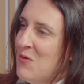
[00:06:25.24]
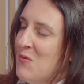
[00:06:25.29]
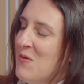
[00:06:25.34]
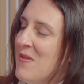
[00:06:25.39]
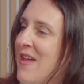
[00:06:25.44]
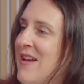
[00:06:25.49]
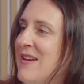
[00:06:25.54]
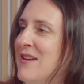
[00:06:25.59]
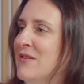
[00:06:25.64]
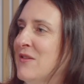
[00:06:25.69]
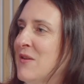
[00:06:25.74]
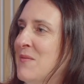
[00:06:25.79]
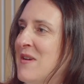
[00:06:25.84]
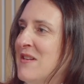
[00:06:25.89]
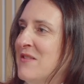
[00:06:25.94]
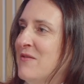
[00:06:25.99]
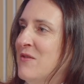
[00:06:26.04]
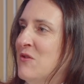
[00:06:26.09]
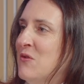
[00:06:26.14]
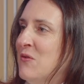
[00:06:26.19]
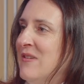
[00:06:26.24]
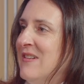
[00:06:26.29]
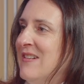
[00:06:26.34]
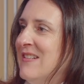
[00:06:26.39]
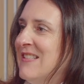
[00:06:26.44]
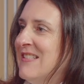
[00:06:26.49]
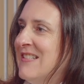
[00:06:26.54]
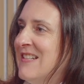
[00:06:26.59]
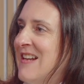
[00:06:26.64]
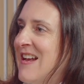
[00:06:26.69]
Well, thank you so much for joining
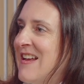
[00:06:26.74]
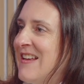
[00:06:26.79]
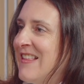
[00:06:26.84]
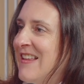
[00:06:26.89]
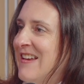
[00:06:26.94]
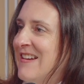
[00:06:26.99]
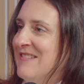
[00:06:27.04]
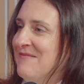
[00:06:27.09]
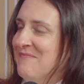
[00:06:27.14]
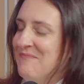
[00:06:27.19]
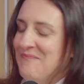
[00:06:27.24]
us today, Liam.